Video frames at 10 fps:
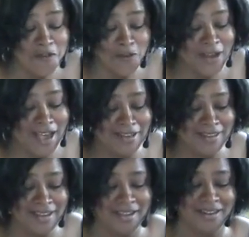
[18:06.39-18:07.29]

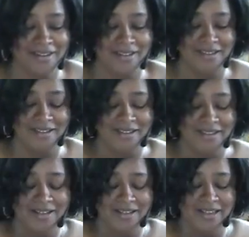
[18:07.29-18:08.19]
forgotten that.
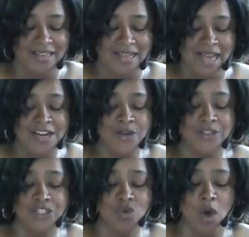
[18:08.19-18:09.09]
I know
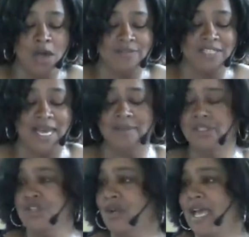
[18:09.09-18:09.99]
that you all have times
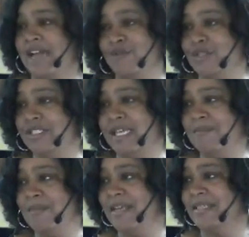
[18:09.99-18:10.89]
in your life where the
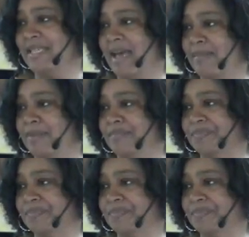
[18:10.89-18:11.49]
same thing has happened.